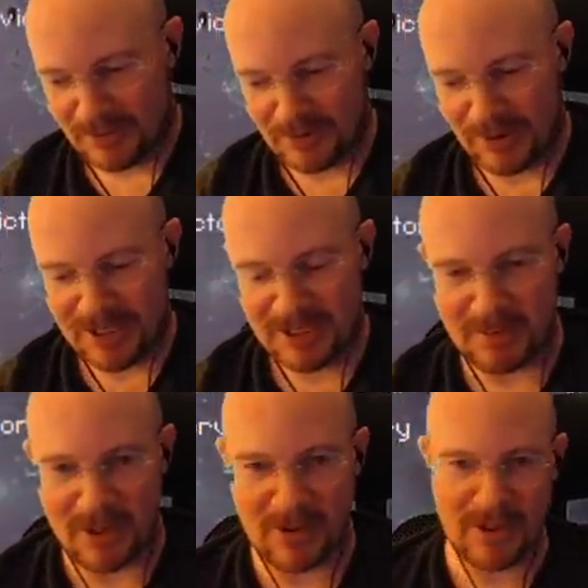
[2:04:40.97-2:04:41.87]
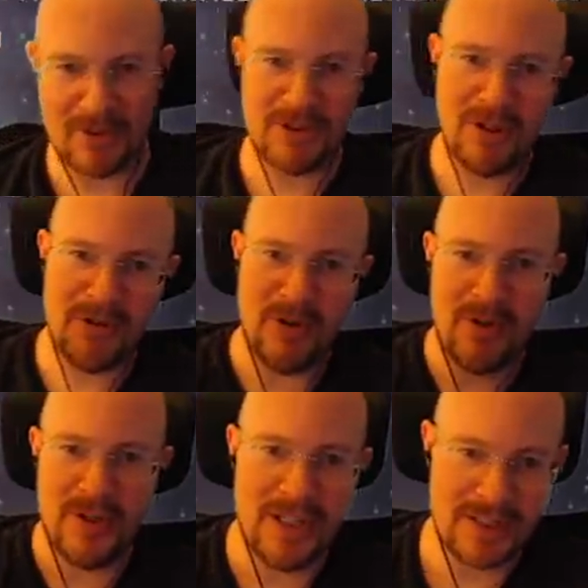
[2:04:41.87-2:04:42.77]
Crazy broken O2,
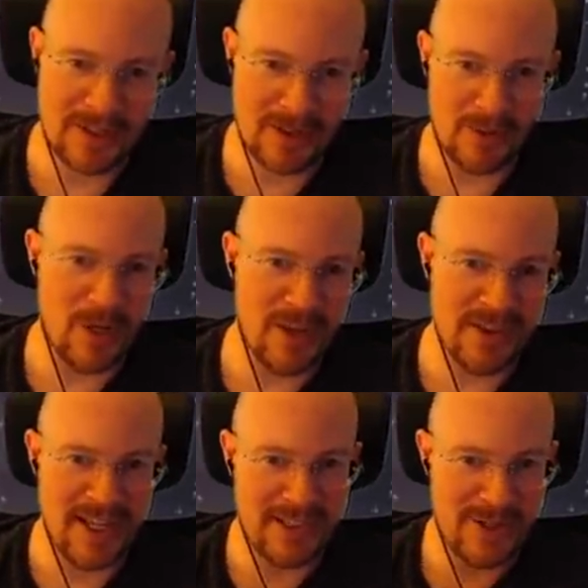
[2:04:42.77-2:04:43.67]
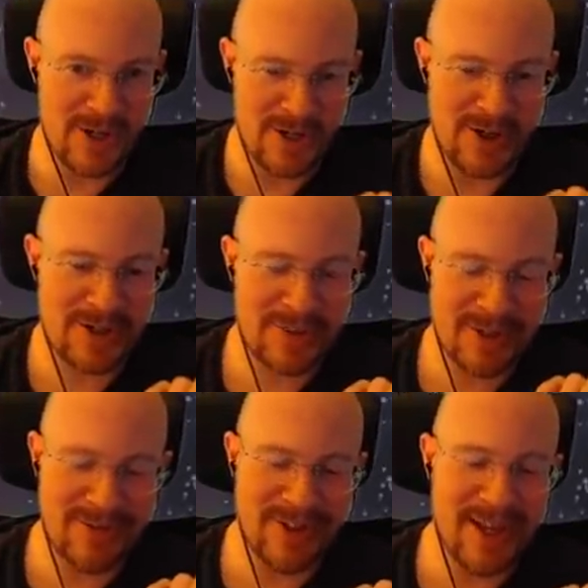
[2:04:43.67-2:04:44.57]
who needs it? The one that longs,
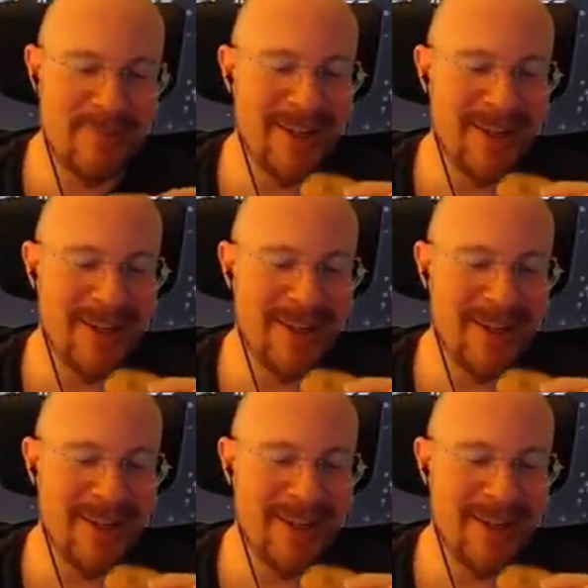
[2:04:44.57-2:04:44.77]
whatever that